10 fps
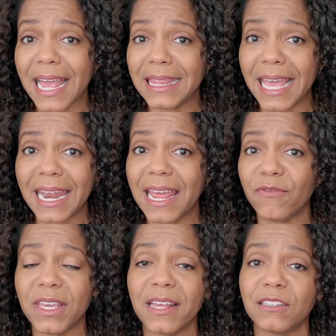And then if
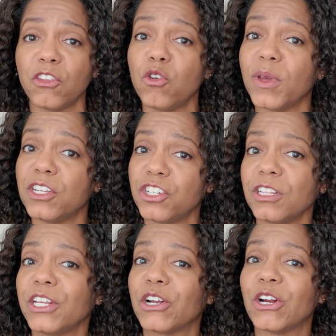it gets a little bit
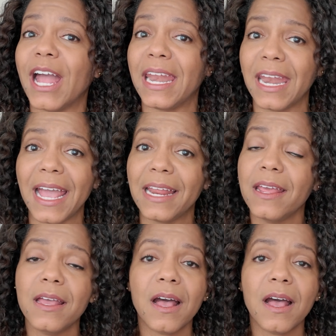chillier at night,